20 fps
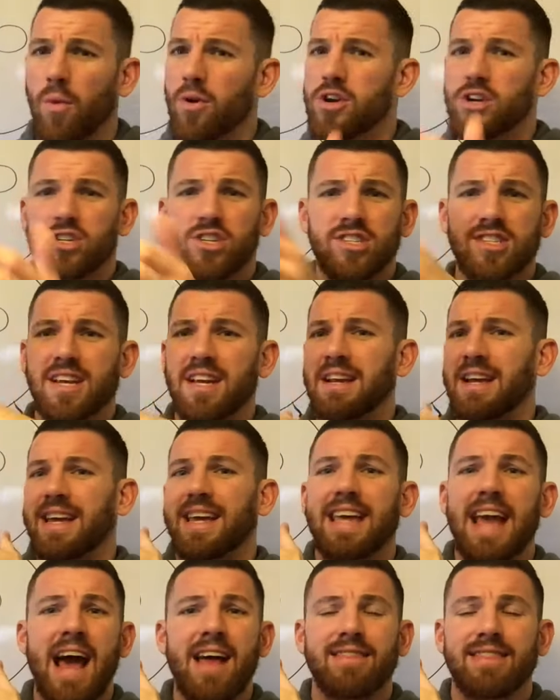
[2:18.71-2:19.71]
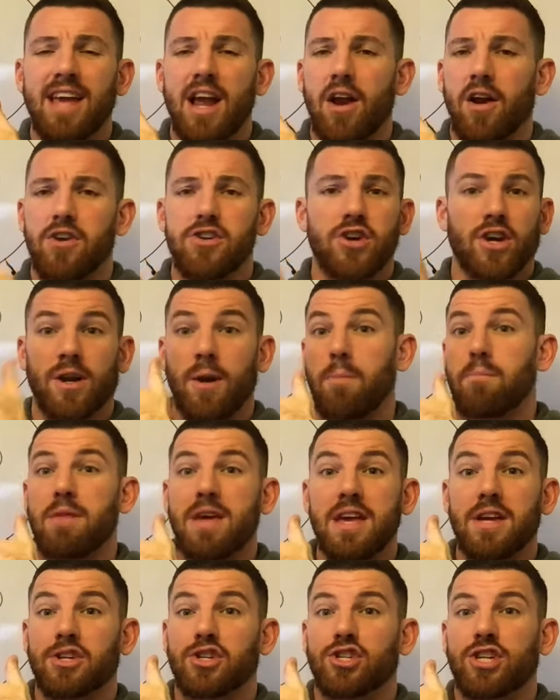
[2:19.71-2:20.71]
where you're just gonna get there and you're gonna
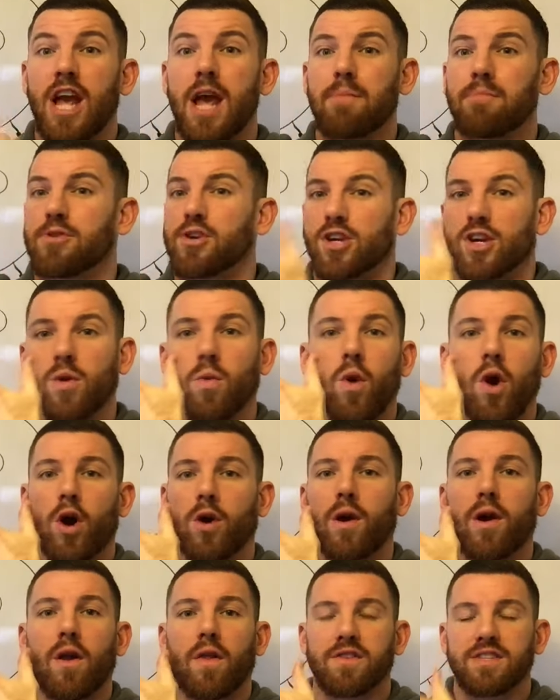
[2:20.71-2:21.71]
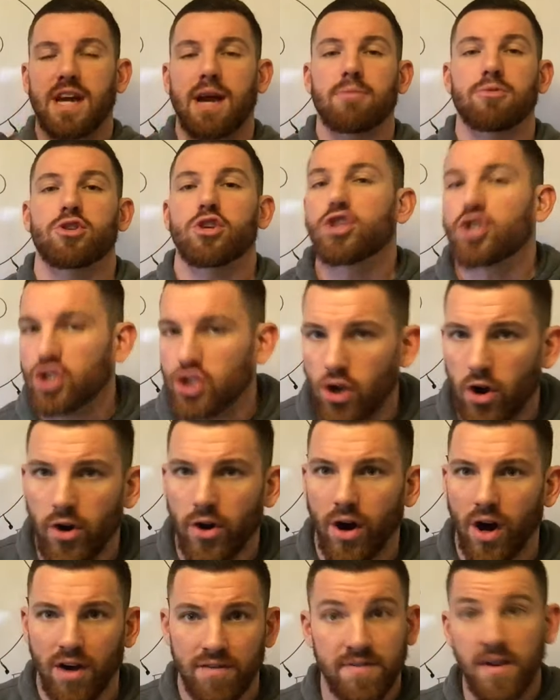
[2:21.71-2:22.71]
be in shape and you're gonna walk around all the time with your shirt
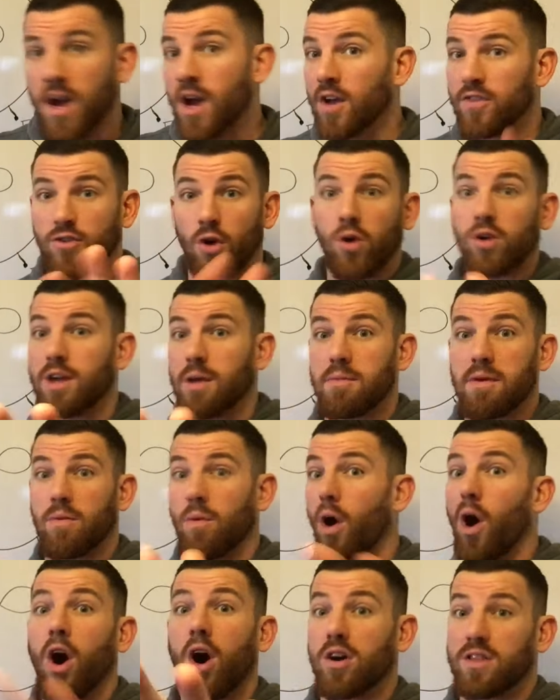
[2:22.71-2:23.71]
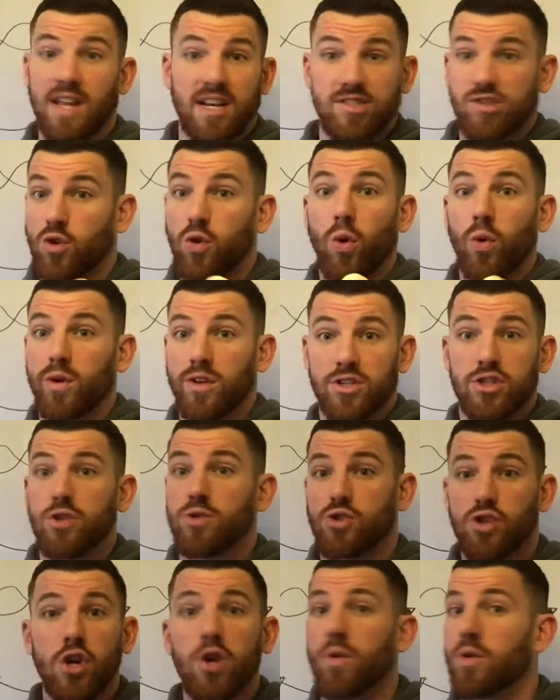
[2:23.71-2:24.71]
off. Don't get me wrong, that's cool to
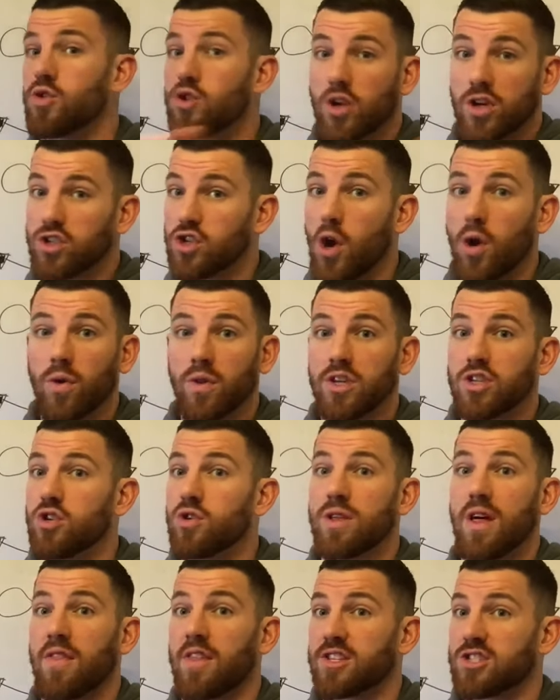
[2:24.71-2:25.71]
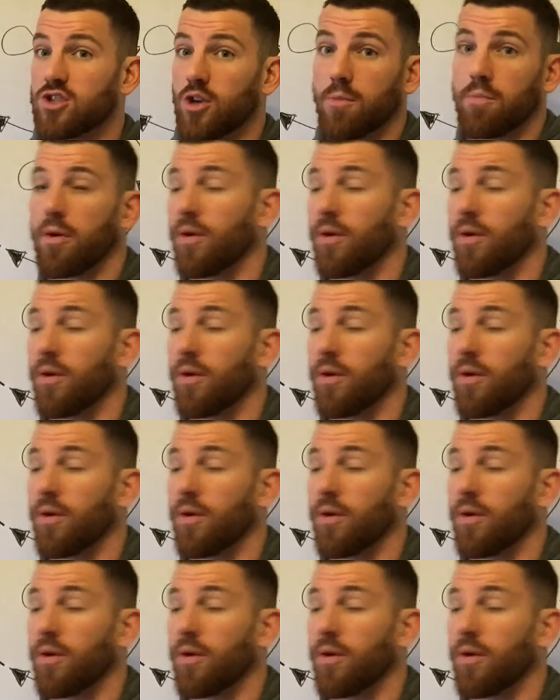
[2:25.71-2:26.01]
do too, and you can totally do that. That's your